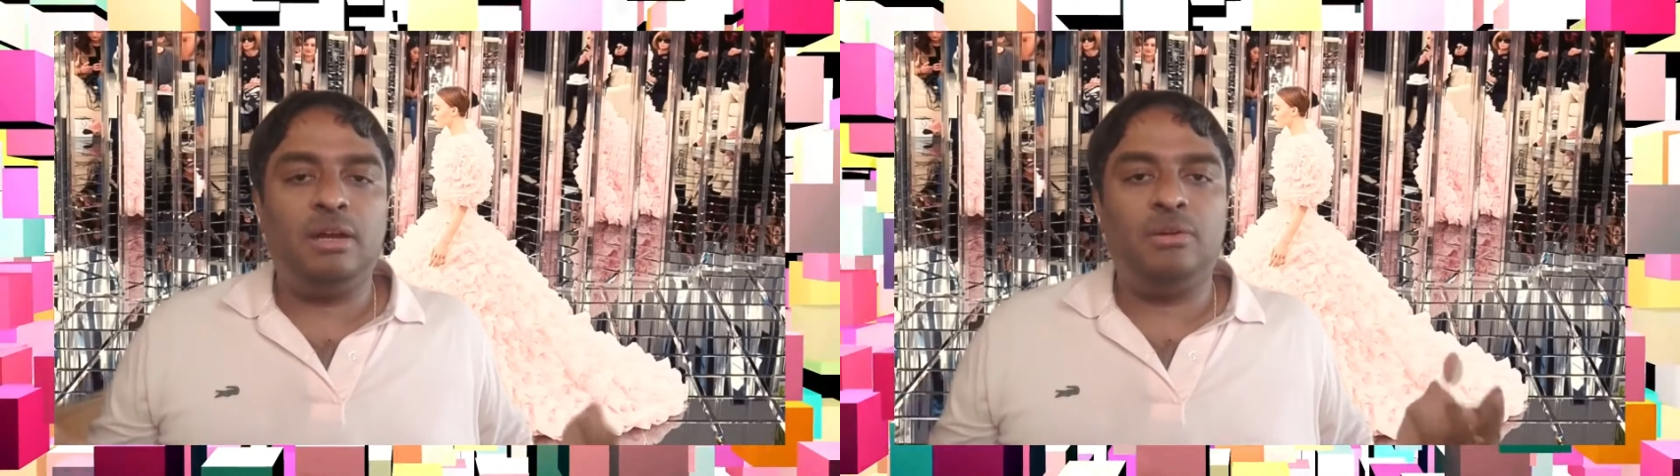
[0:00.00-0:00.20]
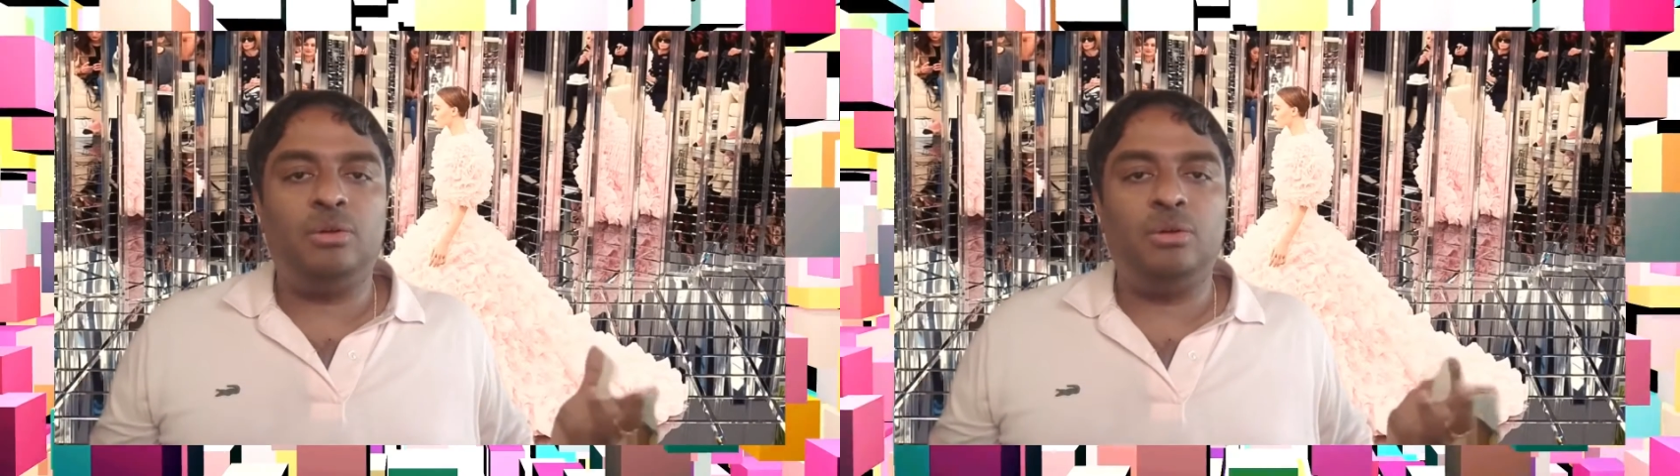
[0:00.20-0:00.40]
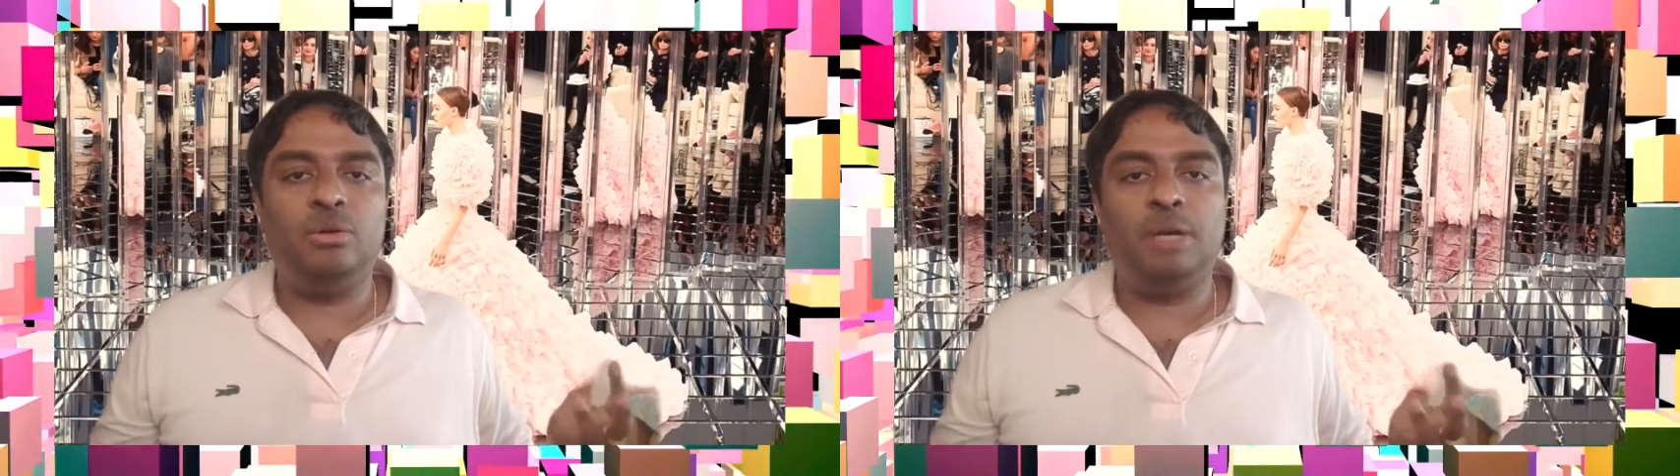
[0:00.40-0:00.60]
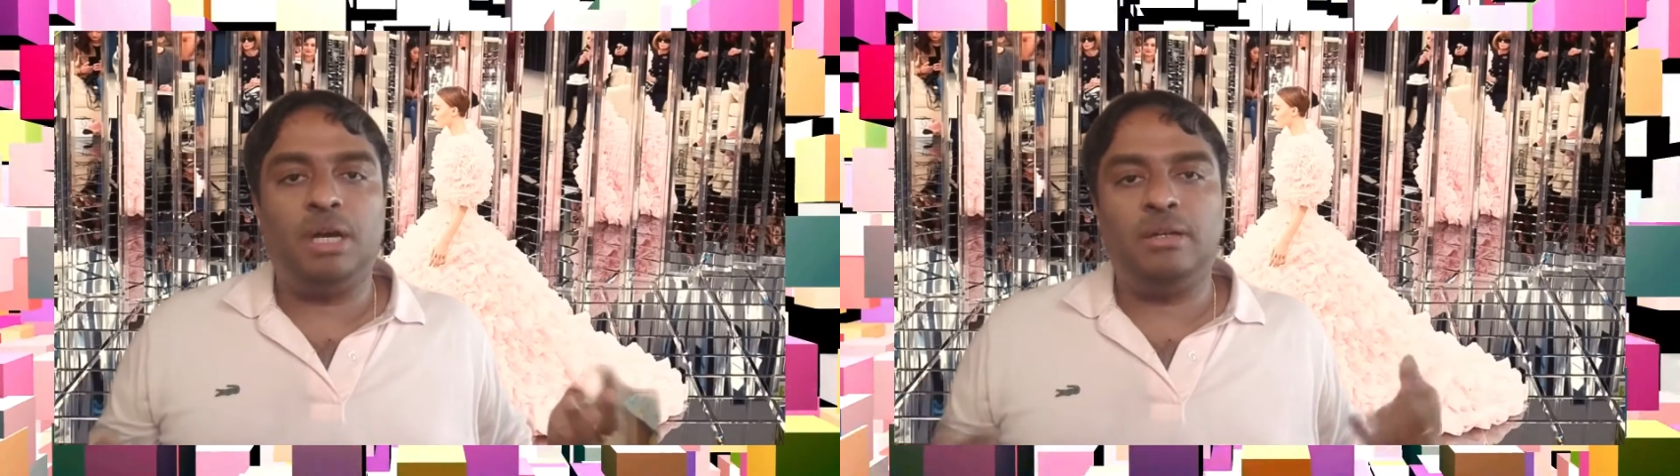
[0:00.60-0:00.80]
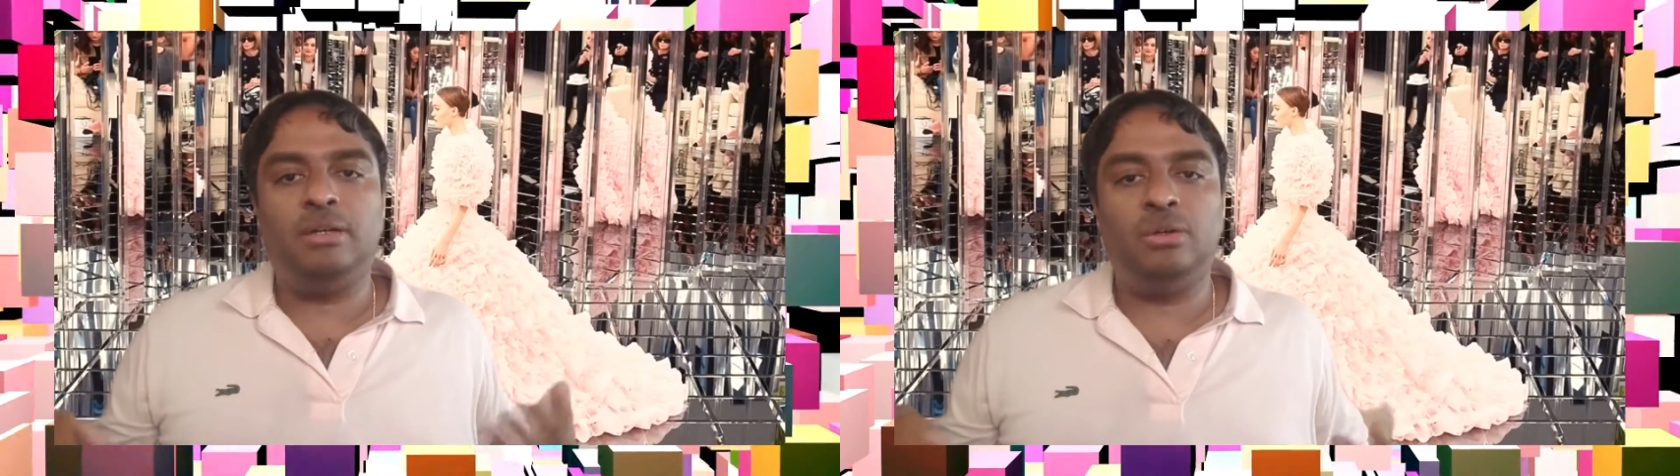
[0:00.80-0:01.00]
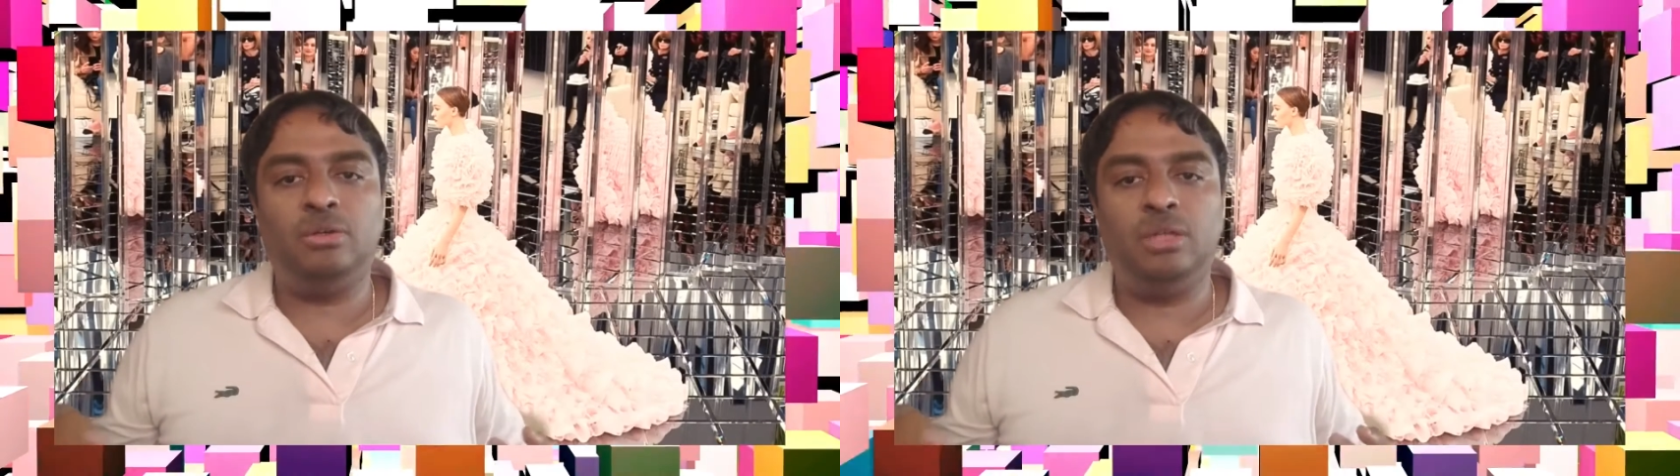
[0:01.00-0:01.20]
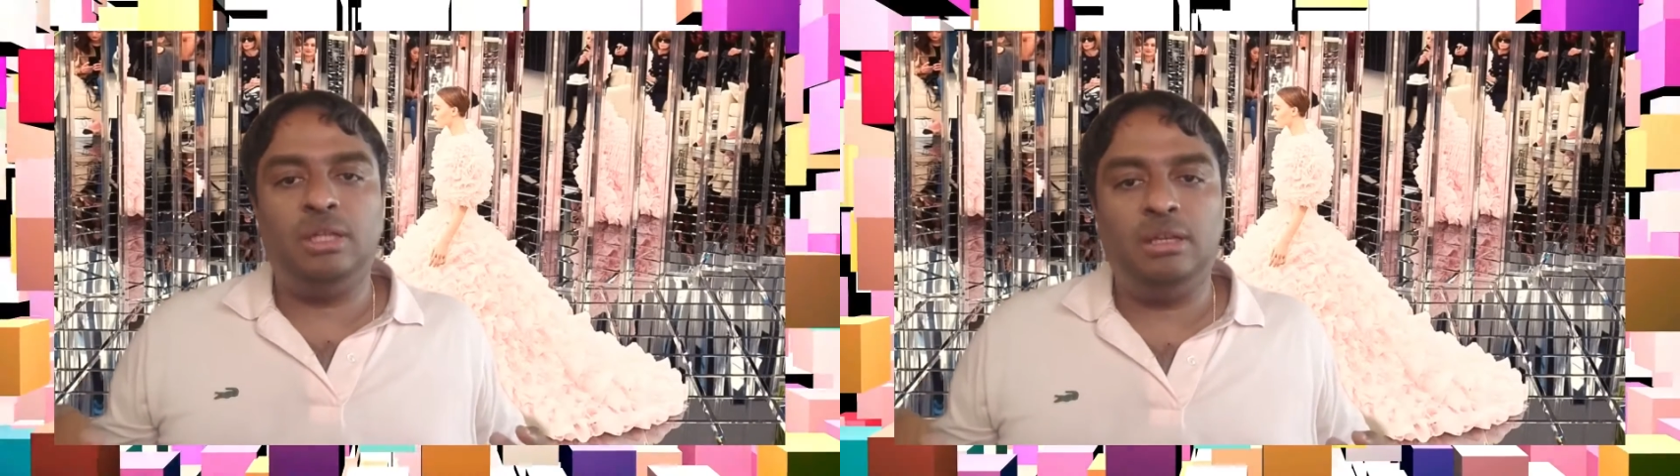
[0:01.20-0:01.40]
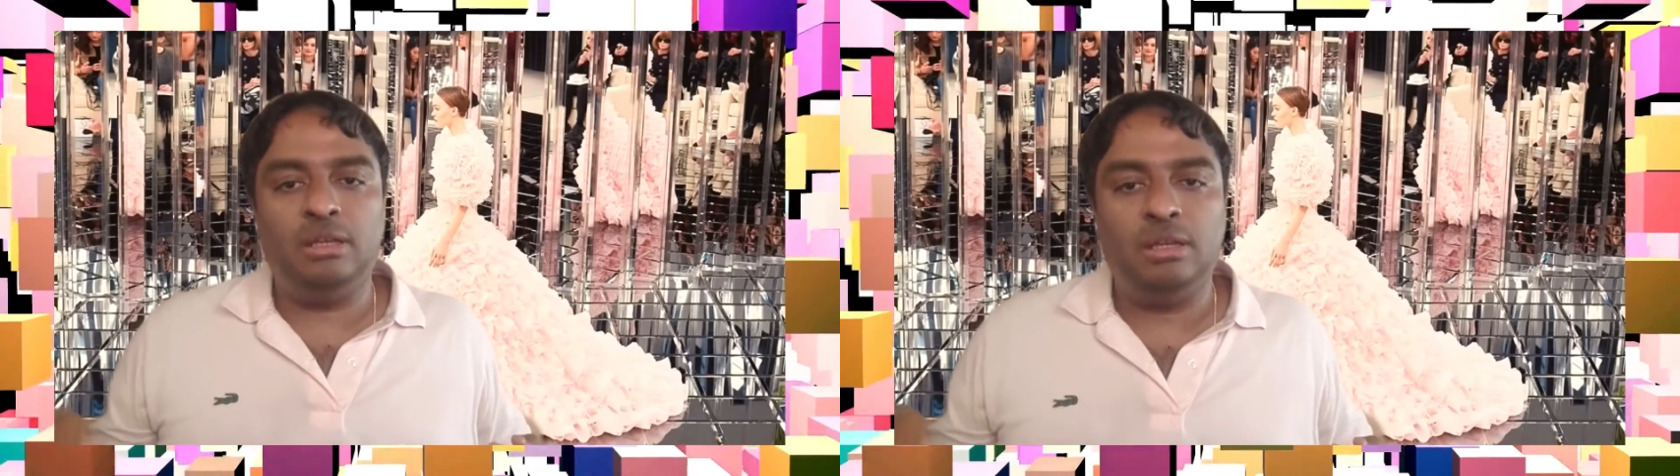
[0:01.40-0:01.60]
have to mark down
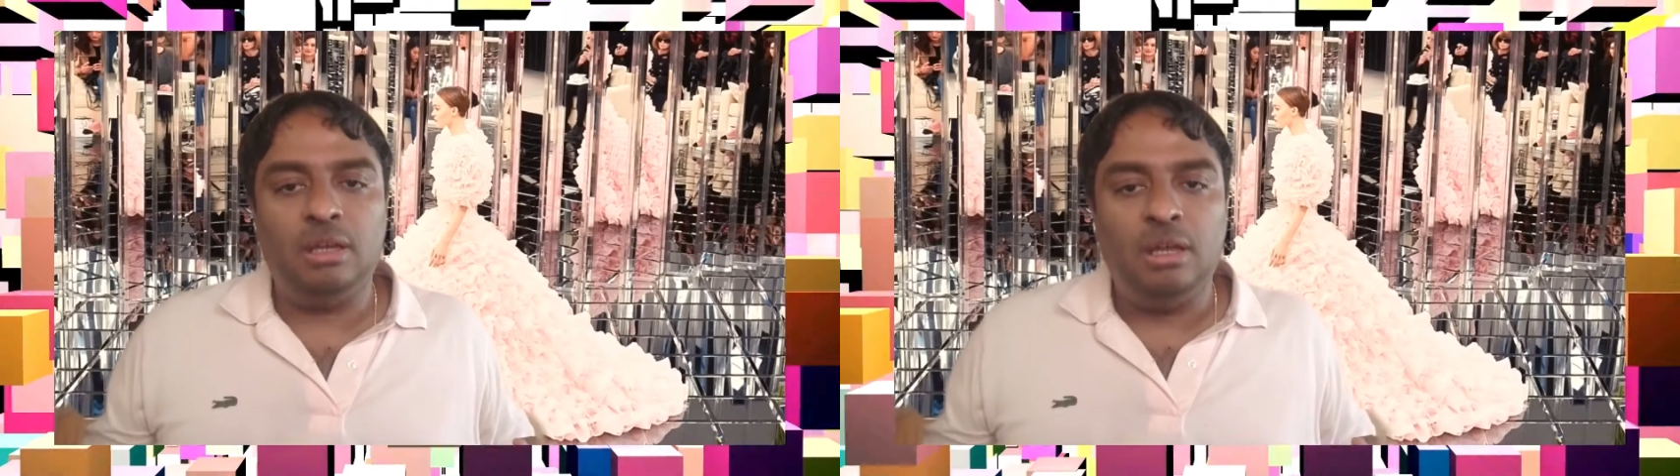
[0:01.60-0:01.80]
the